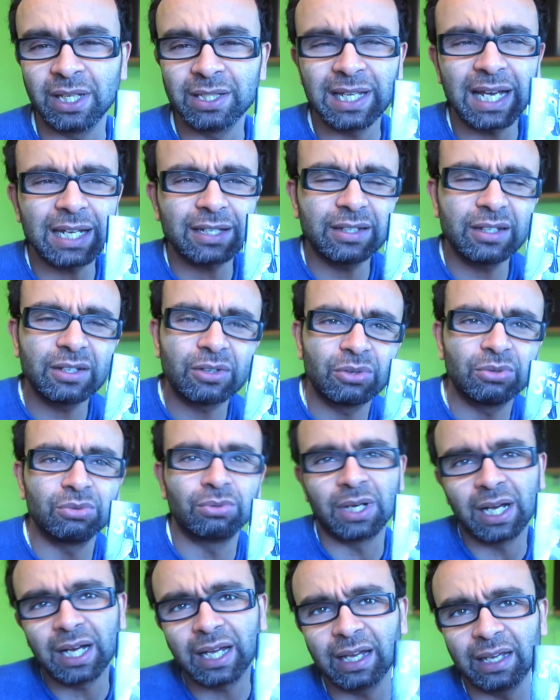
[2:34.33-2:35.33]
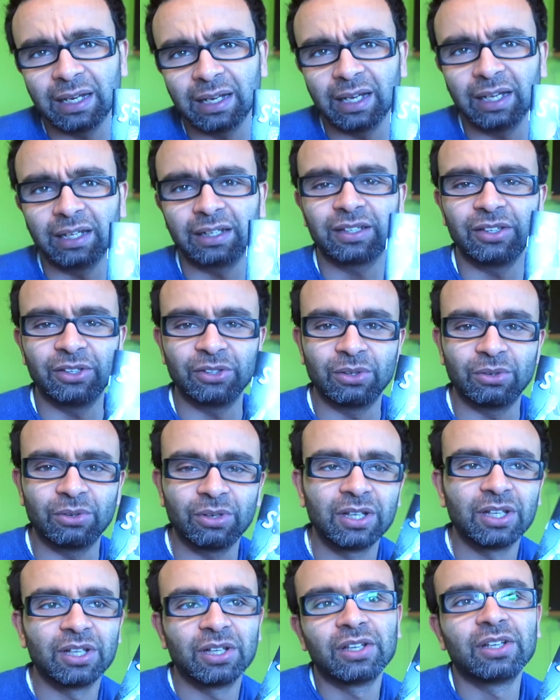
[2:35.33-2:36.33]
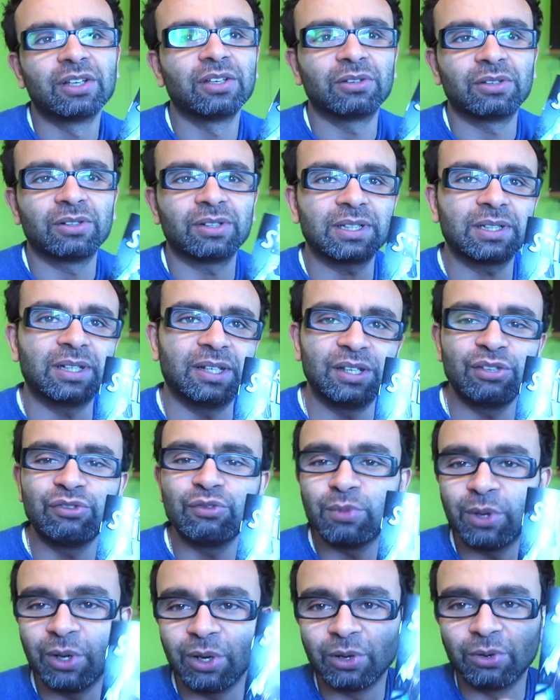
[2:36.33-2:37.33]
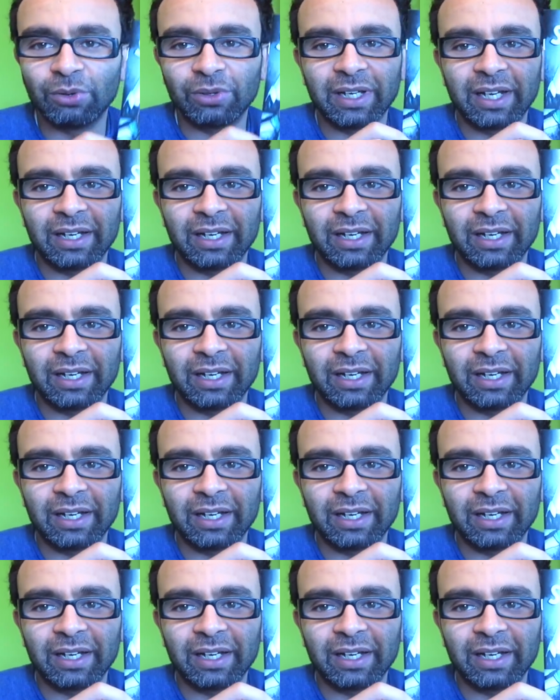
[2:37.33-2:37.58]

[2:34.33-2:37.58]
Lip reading: He's actually a cool guy. Like, leave him alone.